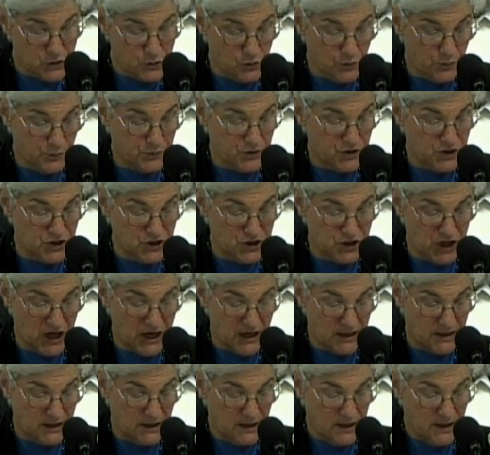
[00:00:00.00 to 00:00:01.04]
to
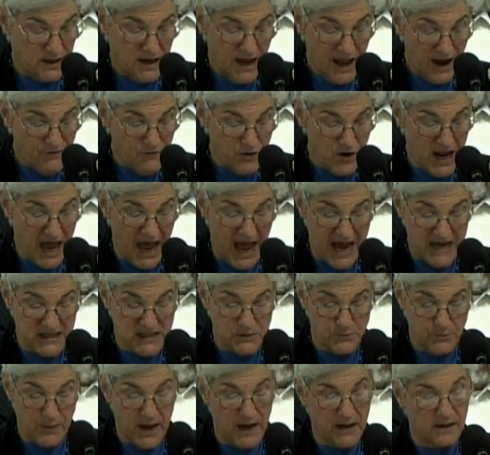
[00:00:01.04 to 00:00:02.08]
appreciate every
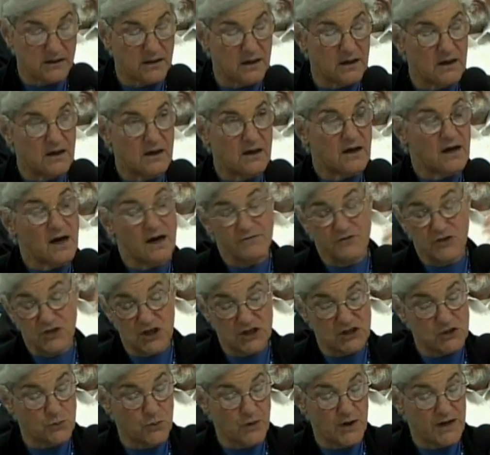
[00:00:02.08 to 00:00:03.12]
aspect of
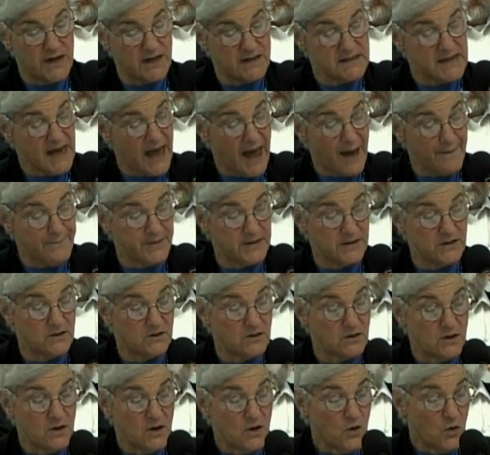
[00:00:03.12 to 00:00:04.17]
just what has happened,
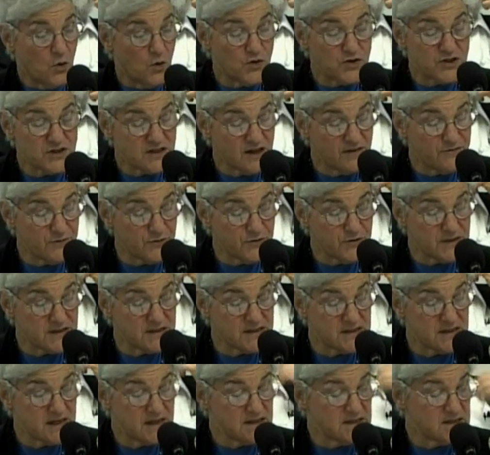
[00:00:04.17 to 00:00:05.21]
or suffer the
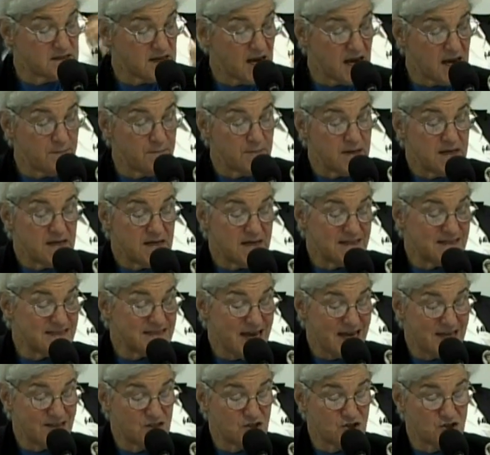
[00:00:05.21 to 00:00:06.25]
same
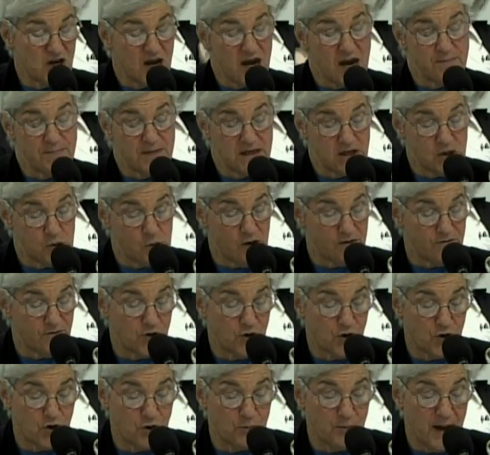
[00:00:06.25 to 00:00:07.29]
intense shame that you have
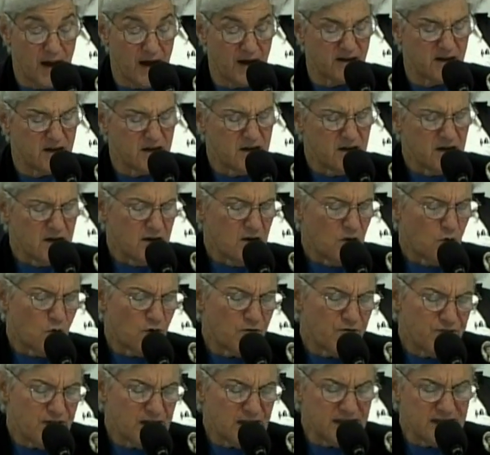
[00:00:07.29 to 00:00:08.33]
heard about, or
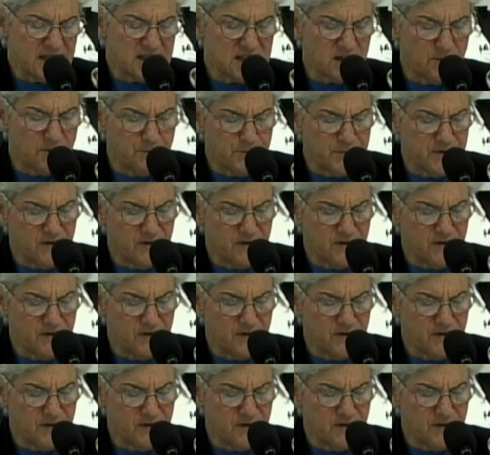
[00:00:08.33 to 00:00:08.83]
feelings of